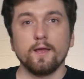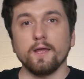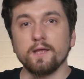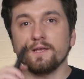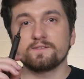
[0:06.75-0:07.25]

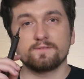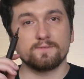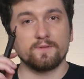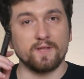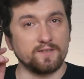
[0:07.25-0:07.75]
is
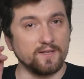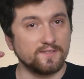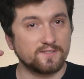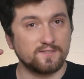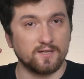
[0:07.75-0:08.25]
that
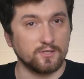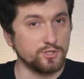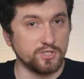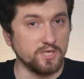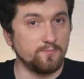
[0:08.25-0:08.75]
it's not
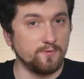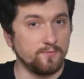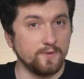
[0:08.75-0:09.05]
cheap,